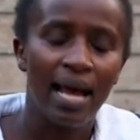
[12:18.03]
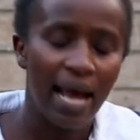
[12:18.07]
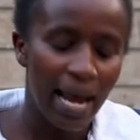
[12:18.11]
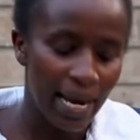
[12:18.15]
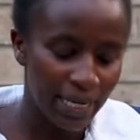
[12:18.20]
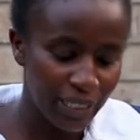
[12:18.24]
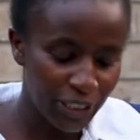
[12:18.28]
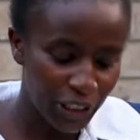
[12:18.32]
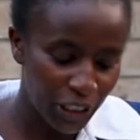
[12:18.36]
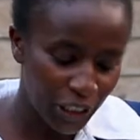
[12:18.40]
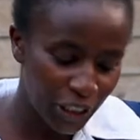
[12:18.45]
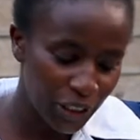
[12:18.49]

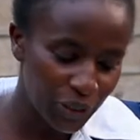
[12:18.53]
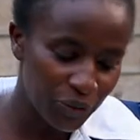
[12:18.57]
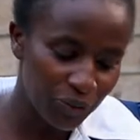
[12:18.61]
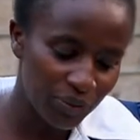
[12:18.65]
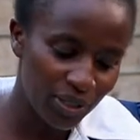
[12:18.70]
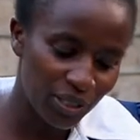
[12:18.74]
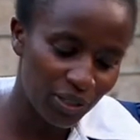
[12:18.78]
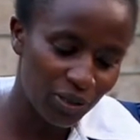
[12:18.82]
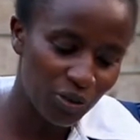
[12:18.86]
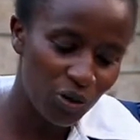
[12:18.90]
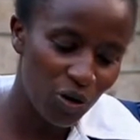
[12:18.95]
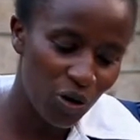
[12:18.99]
And he knew
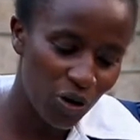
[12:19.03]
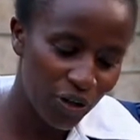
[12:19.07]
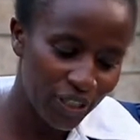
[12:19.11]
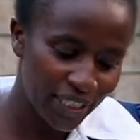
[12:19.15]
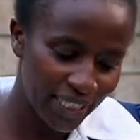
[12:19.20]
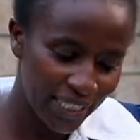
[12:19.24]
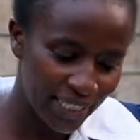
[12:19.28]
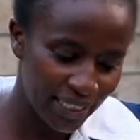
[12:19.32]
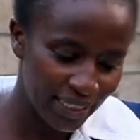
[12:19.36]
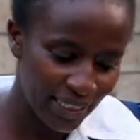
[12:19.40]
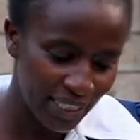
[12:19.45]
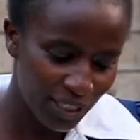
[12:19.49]
that God
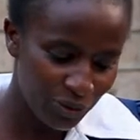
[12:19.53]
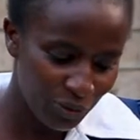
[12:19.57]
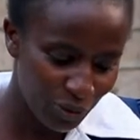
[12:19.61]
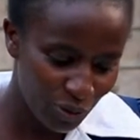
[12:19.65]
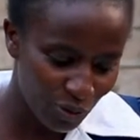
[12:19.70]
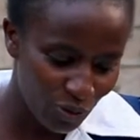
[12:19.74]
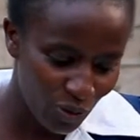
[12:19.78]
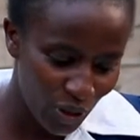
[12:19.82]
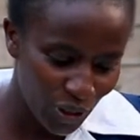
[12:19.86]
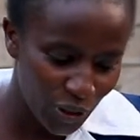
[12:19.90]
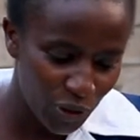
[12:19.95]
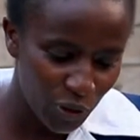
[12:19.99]
indeed was
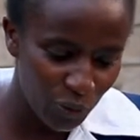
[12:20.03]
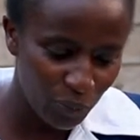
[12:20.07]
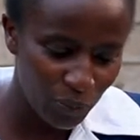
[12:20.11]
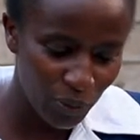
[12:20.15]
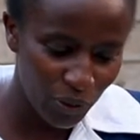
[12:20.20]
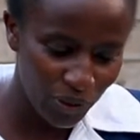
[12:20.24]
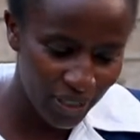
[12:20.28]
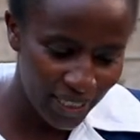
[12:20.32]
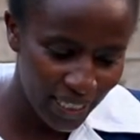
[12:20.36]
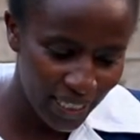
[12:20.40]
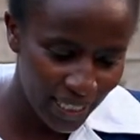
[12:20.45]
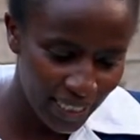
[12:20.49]
going to
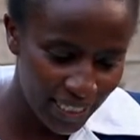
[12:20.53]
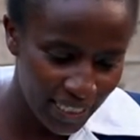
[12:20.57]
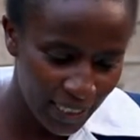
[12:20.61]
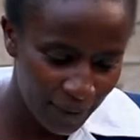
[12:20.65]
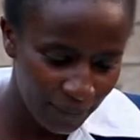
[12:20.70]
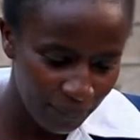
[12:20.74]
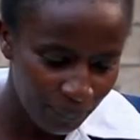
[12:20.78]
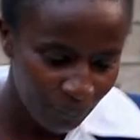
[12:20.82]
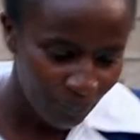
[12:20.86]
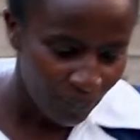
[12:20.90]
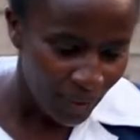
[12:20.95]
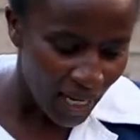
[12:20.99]
protect
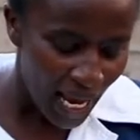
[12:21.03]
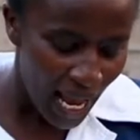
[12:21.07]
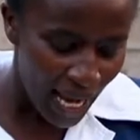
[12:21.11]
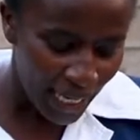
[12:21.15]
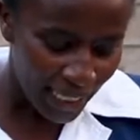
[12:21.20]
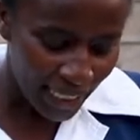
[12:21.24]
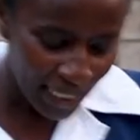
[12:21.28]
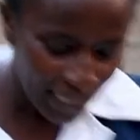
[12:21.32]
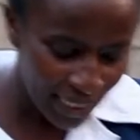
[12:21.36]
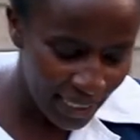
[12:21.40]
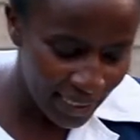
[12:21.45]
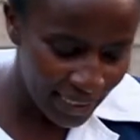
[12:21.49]
him
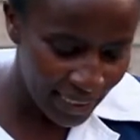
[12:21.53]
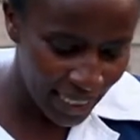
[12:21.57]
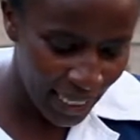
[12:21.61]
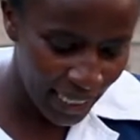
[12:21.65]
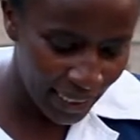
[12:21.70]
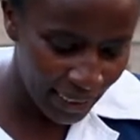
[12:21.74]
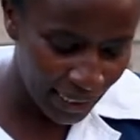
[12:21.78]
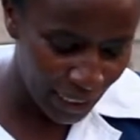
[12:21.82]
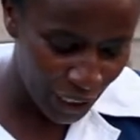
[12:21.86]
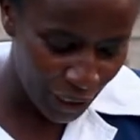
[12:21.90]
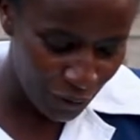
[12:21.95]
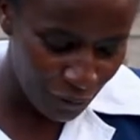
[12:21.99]
against
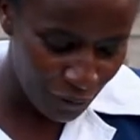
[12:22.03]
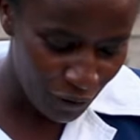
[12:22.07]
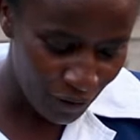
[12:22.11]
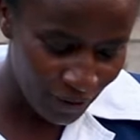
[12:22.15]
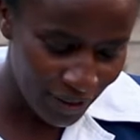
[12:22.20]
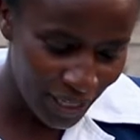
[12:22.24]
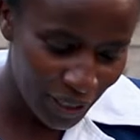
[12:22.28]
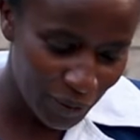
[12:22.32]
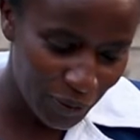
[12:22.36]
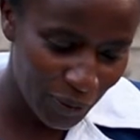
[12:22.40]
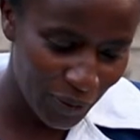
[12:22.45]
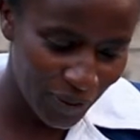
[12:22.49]
any evil
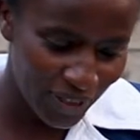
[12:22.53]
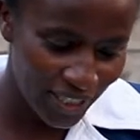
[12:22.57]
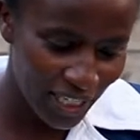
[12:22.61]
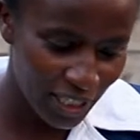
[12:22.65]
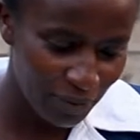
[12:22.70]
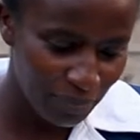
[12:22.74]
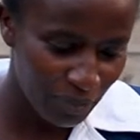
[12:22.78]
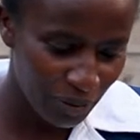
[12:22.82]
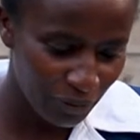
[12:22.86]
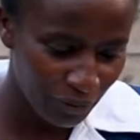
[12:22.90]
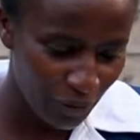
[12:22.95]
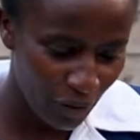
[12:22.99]
that was set
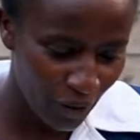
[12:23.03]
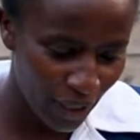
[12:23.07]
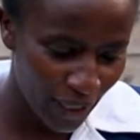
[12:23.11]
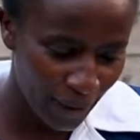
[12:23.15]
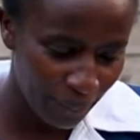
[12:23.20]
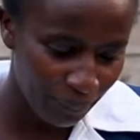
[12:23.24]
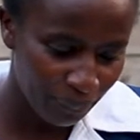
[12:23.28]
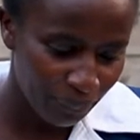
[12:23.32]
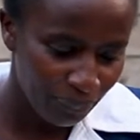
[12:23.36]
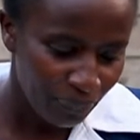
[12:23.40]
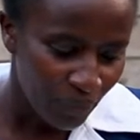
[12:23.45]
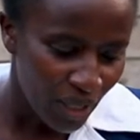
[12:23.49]
before
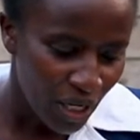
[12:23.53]
him.